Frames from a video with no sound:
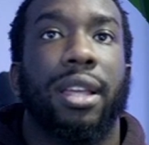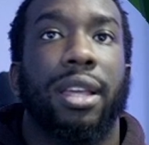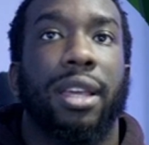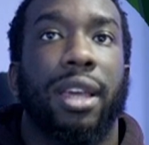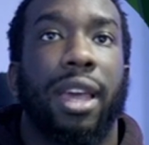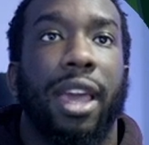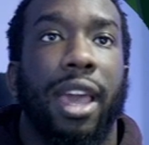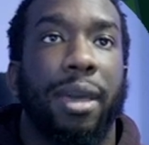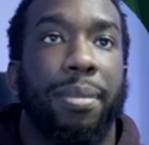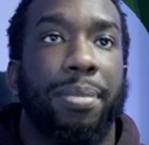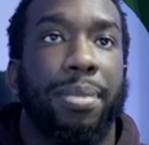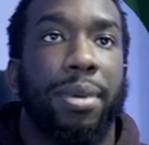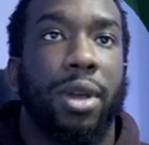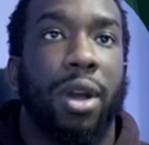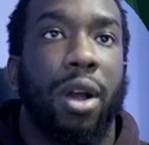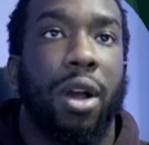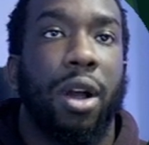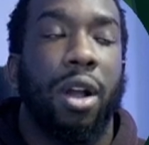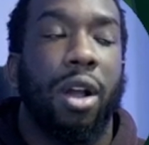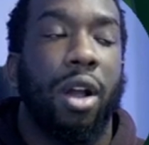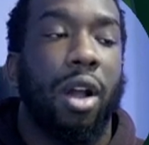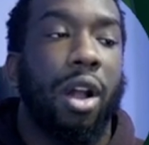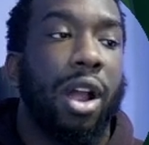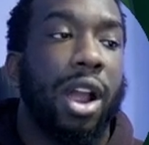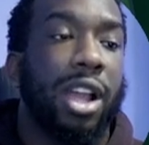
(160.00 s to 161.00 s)
APR.
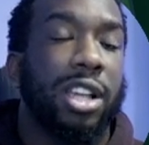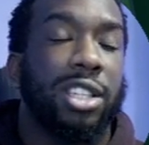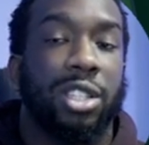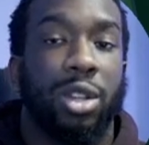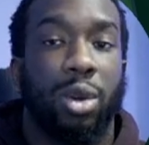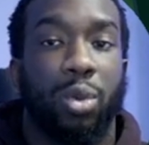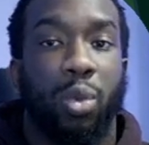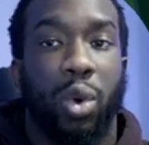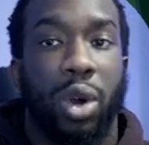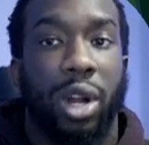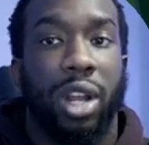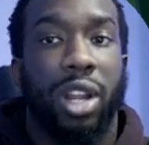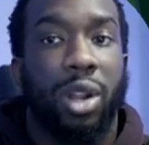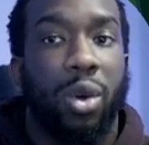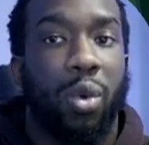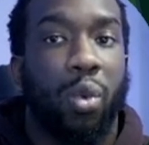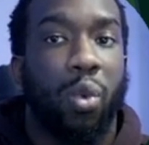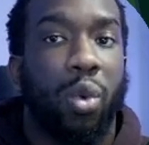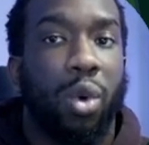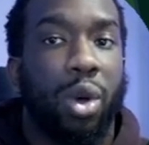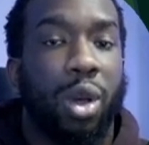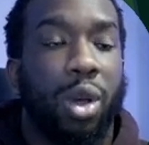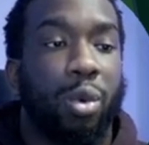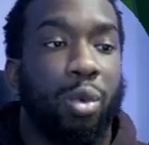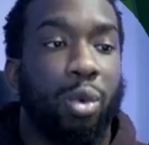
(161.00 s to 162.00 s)
All right, so
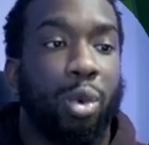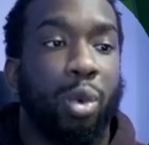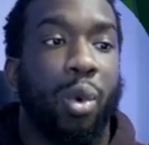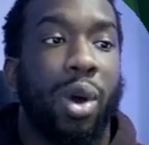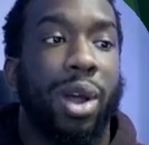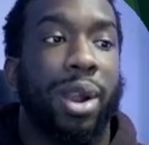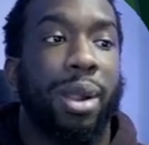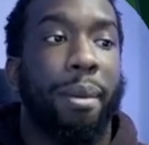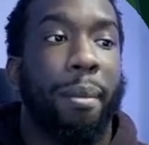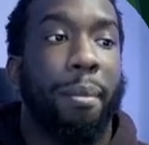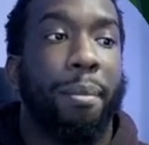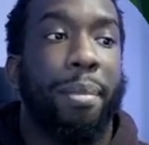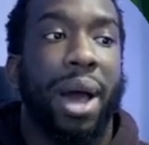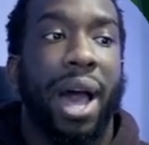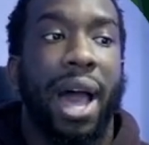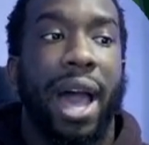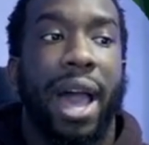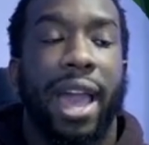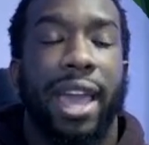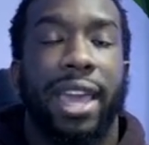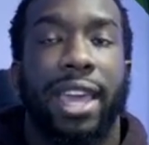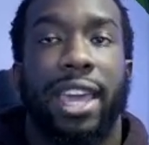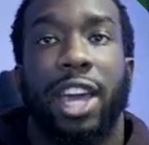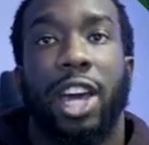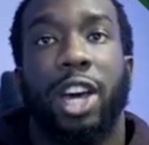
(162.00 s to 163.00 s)
we want to
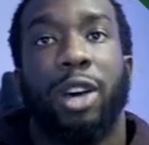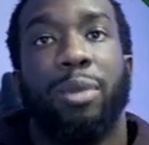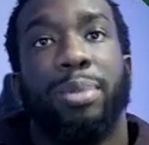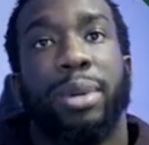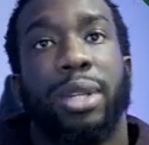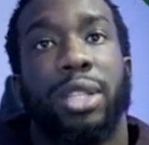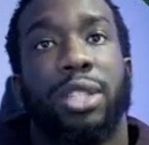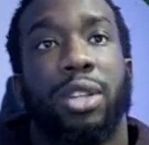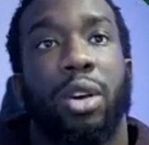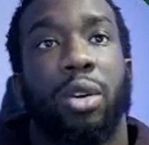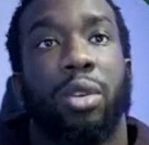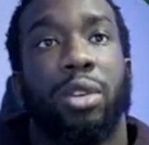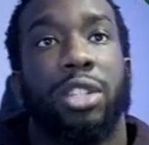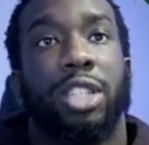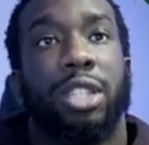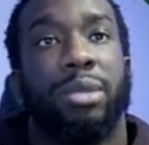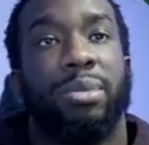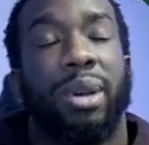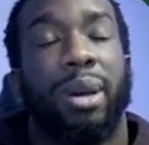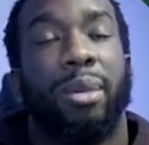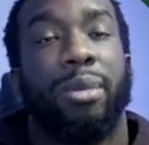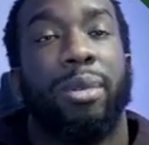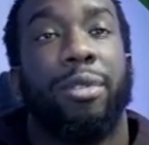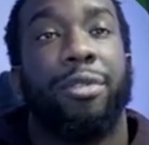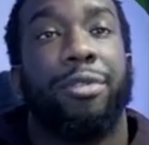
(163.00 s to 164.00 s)
buy LP tokens to be
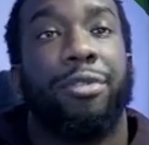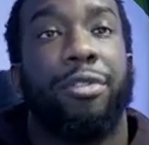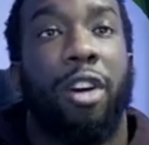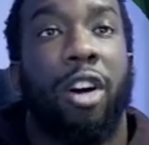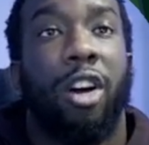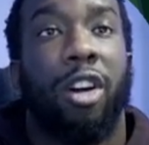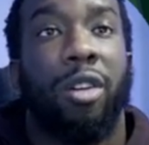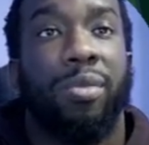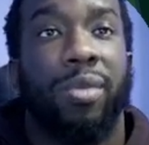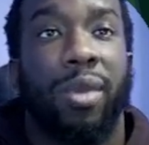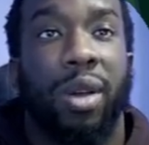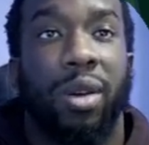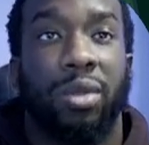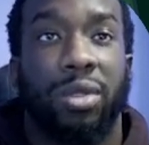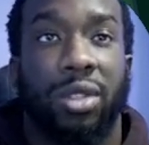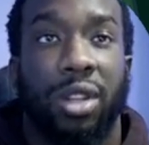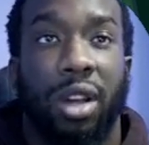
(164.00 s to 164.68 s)
able to farm those.